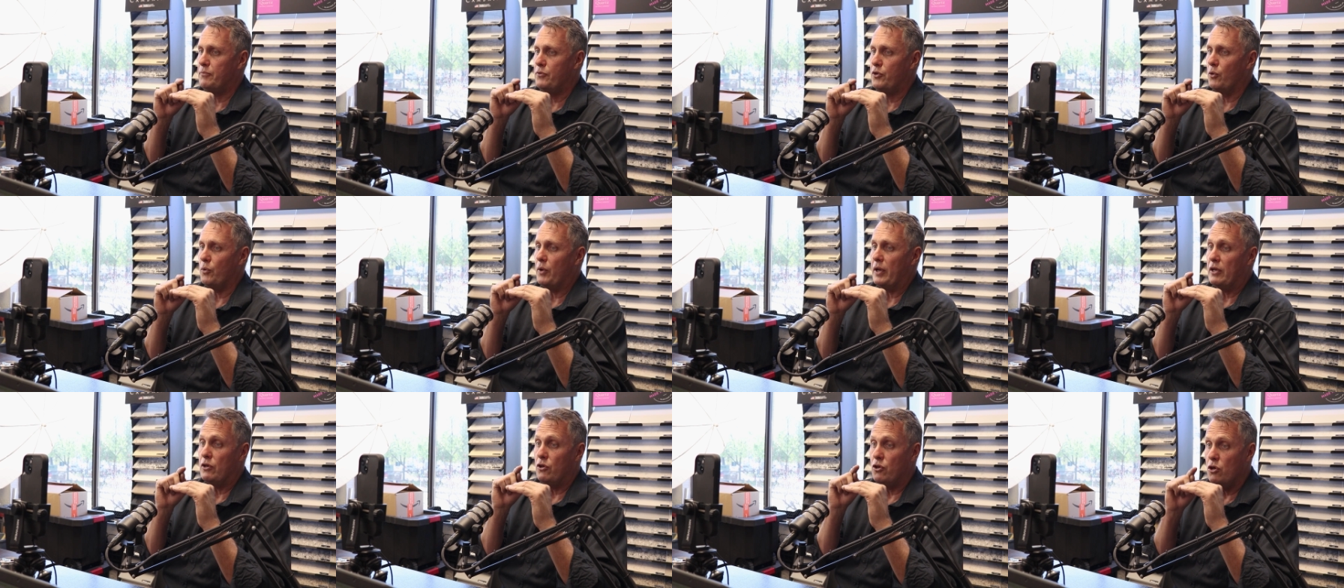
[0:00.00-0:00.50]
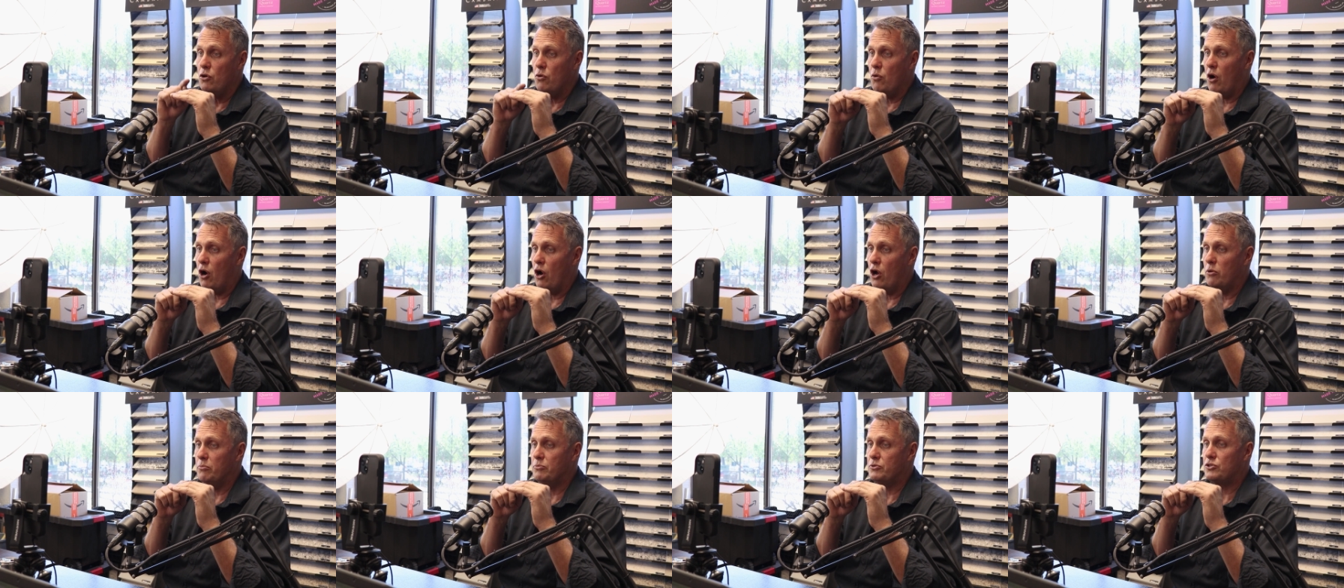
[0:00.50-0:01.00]
doing new
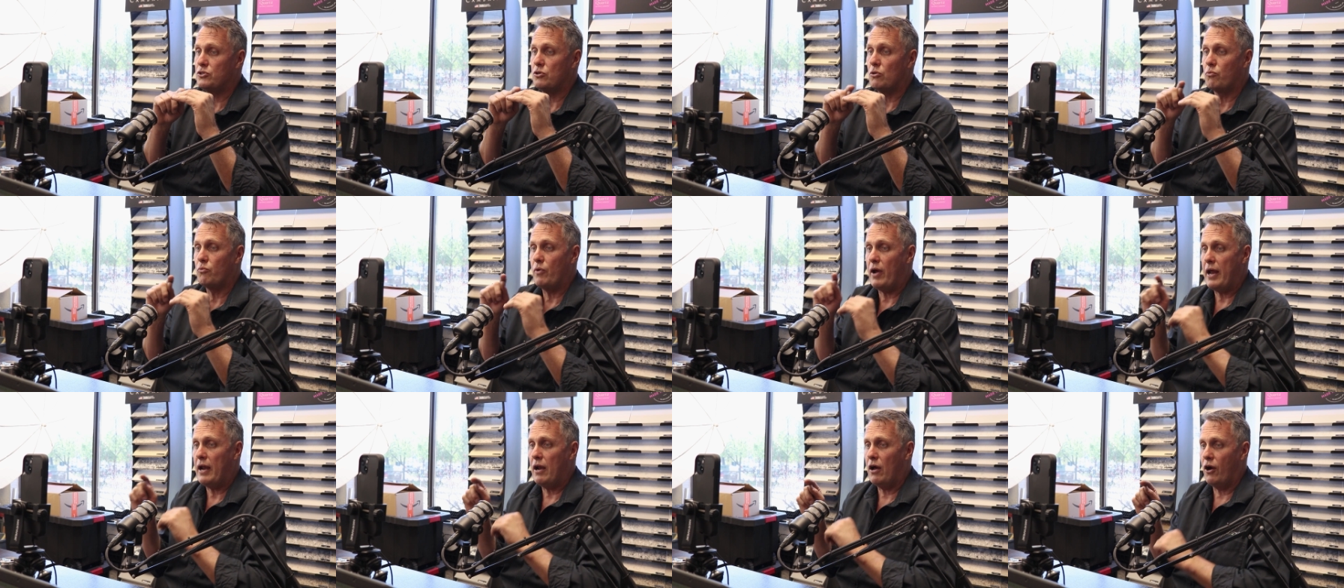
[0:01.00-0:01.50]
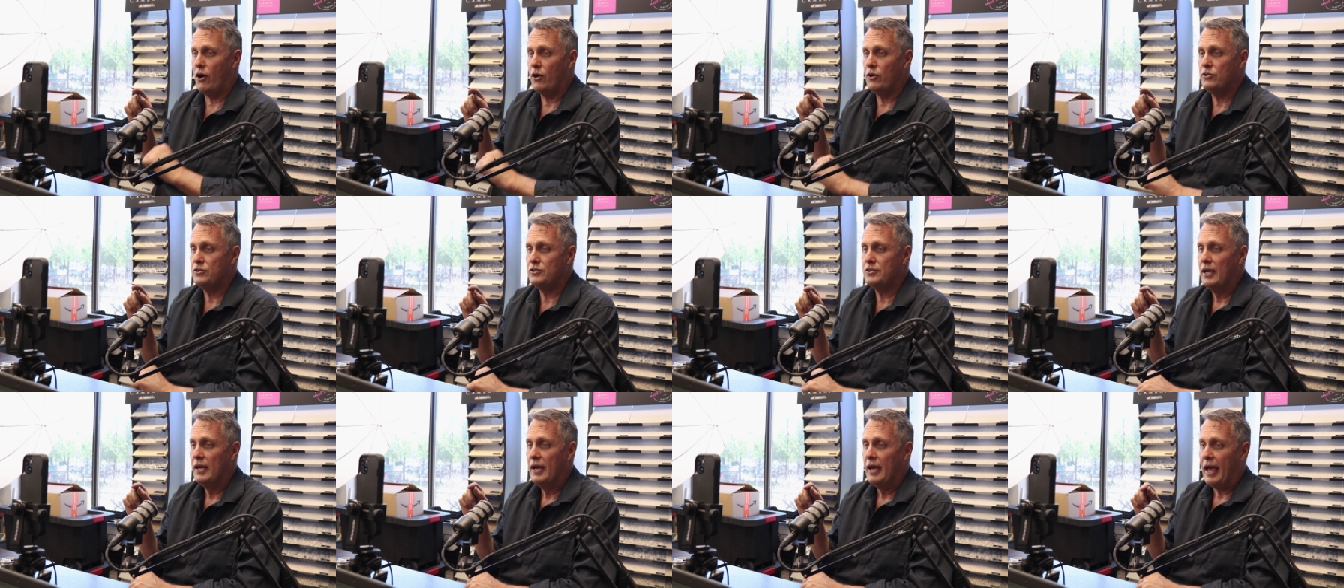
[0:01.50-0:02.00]
homes to
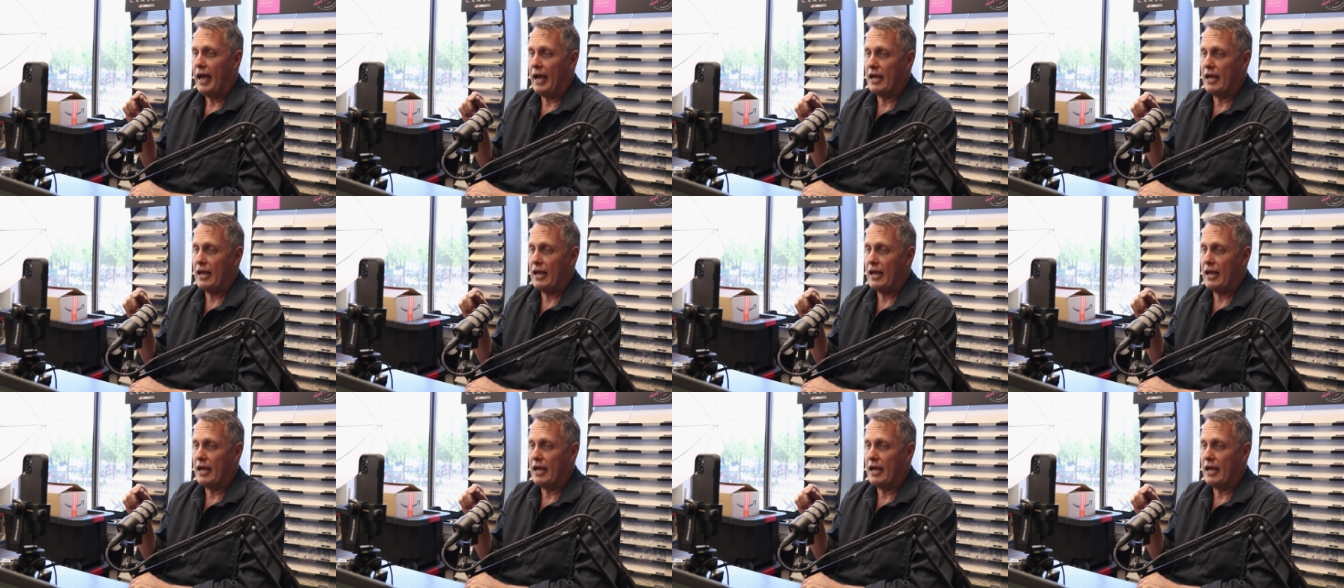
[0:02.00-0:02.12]
renos